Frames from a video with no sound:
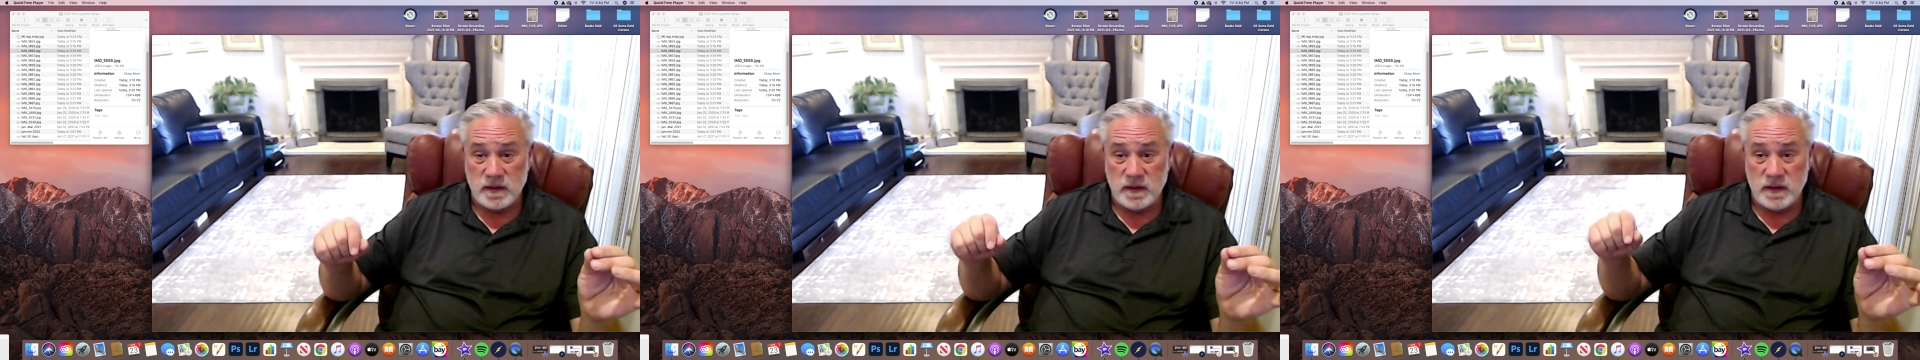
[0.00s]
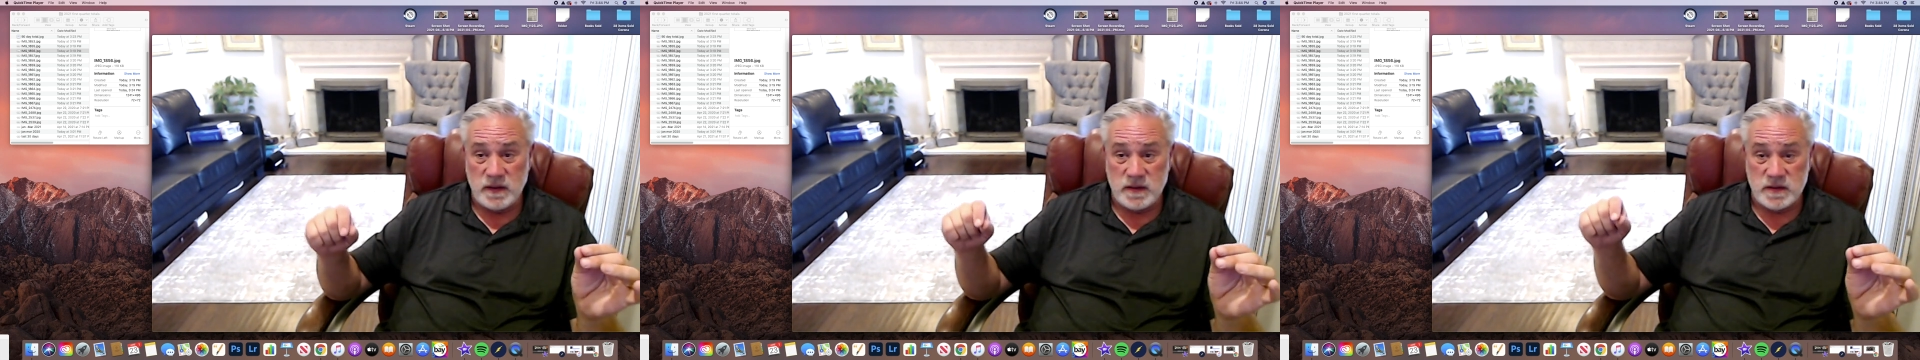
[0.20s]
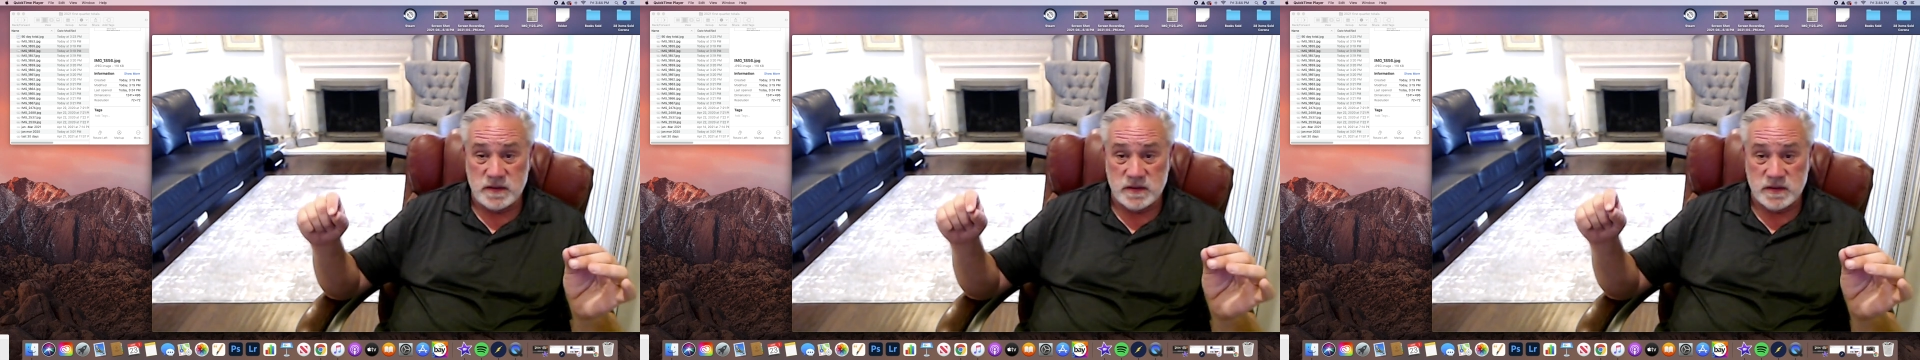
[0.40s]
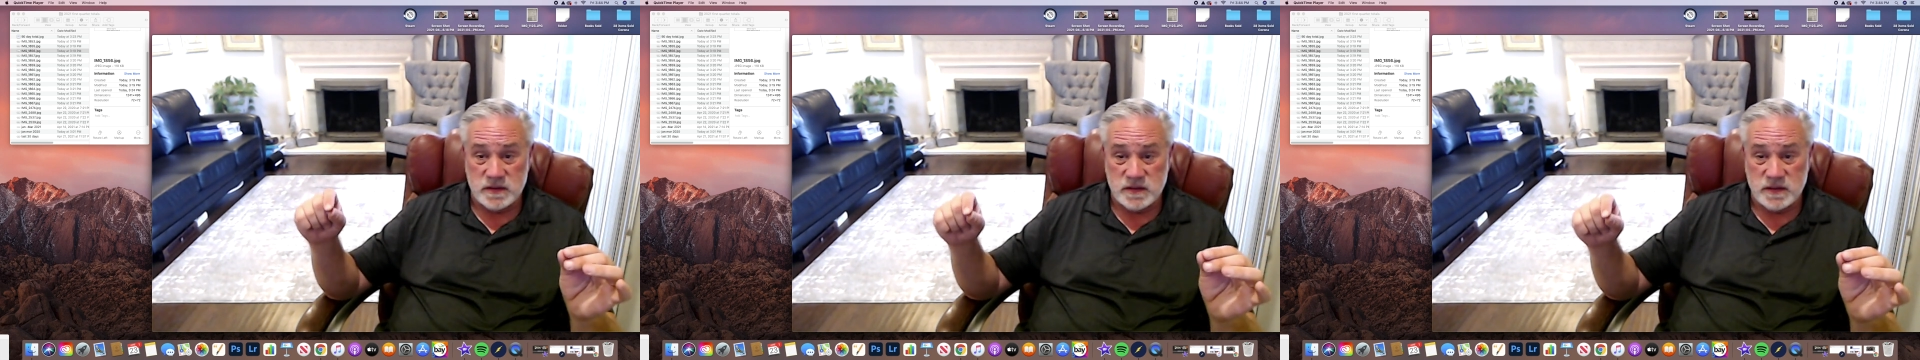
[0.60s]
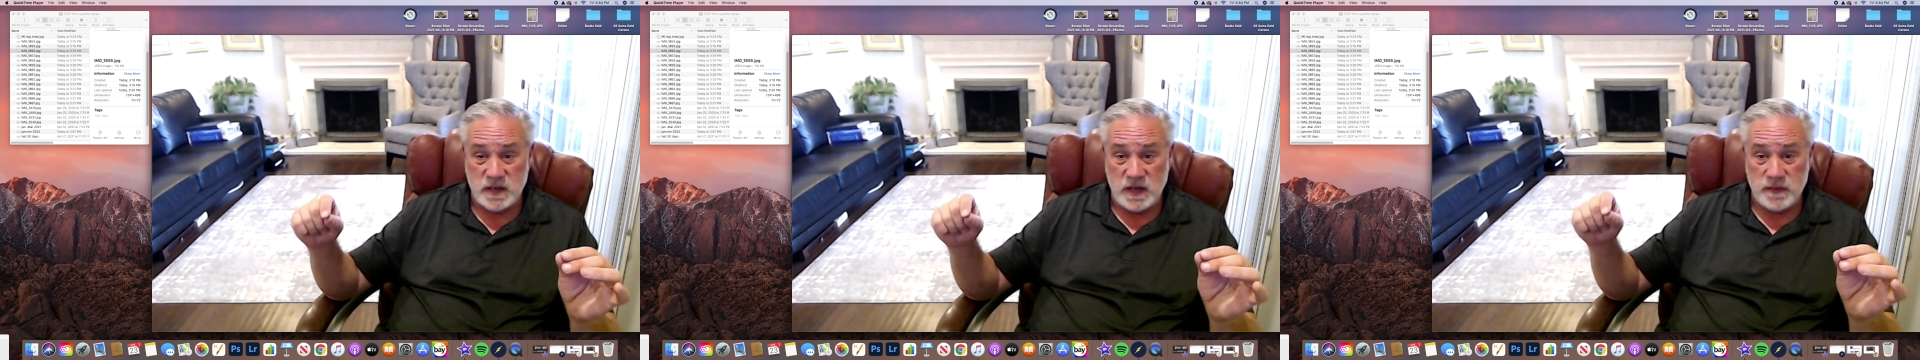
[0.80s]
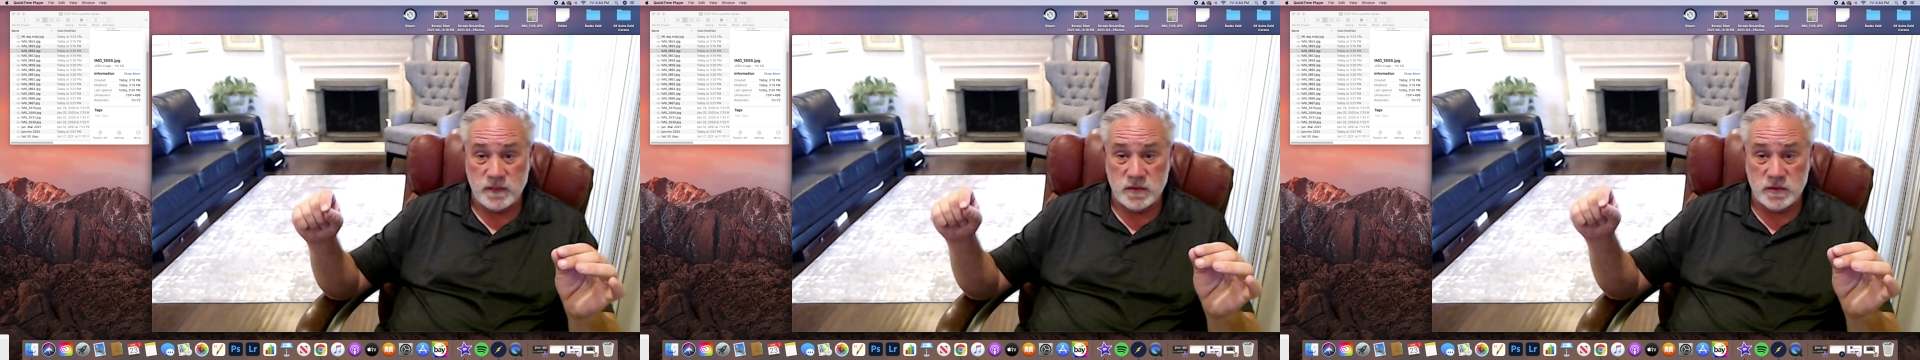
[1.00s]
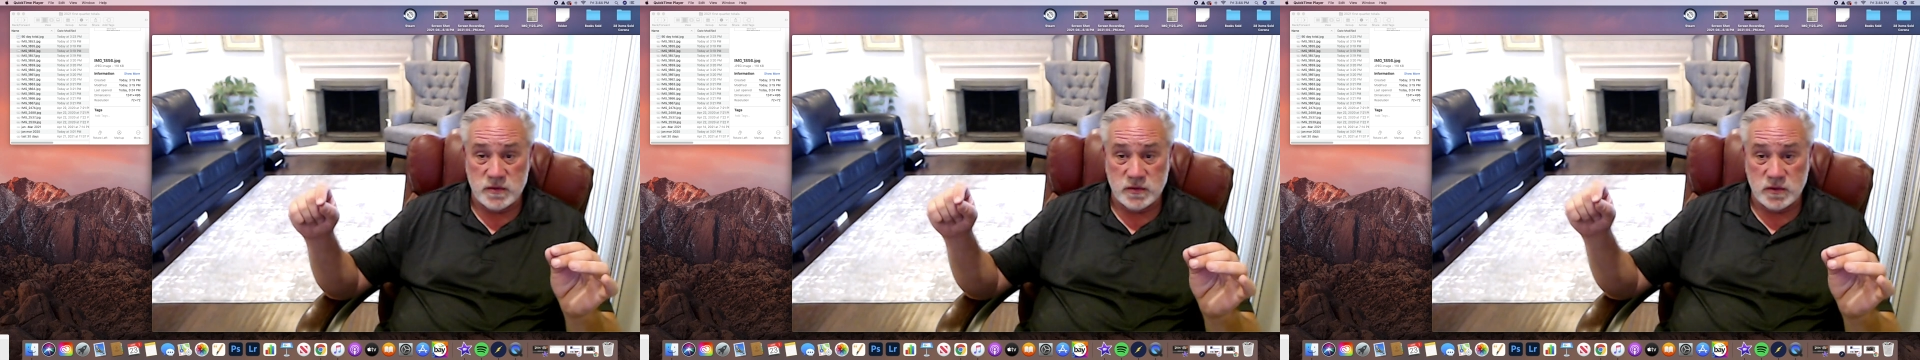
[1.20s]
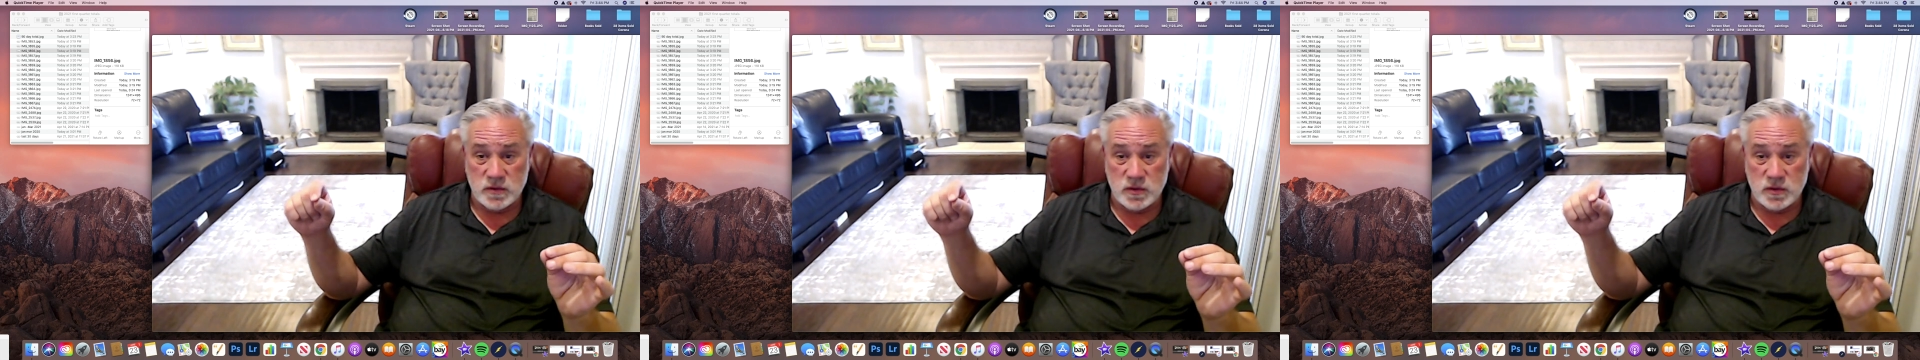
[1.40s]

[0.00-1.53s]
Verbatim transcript: is savers,